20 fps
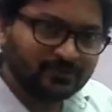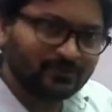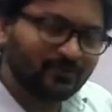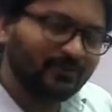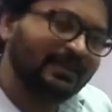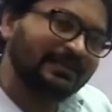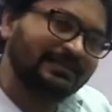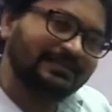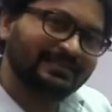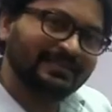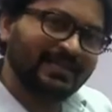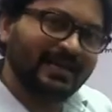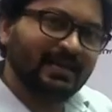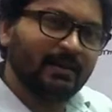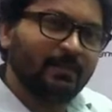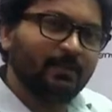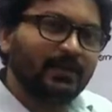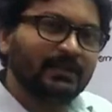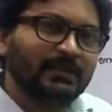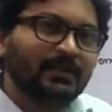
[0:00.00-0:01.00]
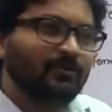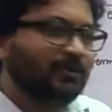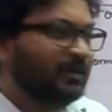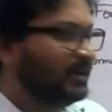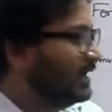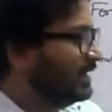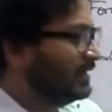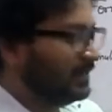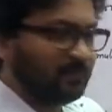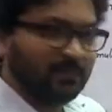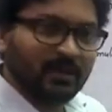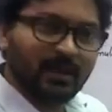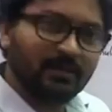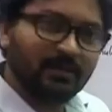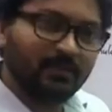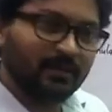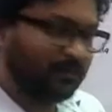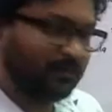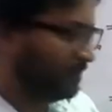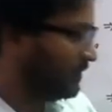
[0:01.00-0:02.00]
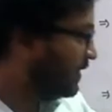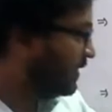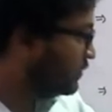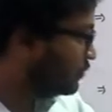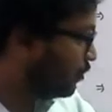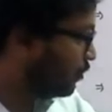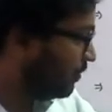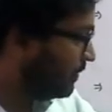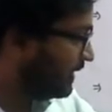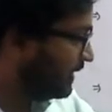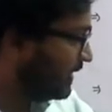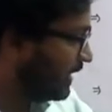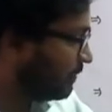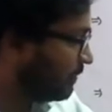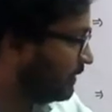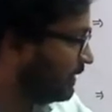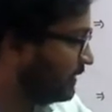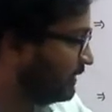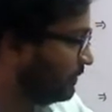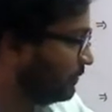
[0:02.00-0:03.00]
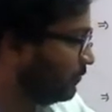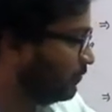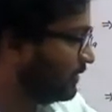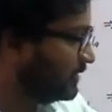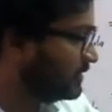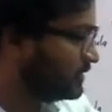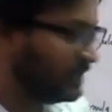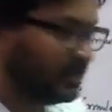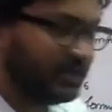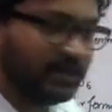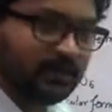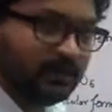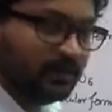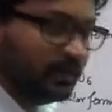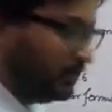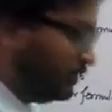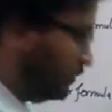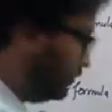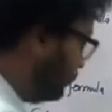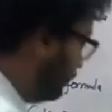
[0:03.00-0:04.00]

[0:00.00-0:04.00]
So let's take a particular atom carbon. So how many carbon atom you can see here?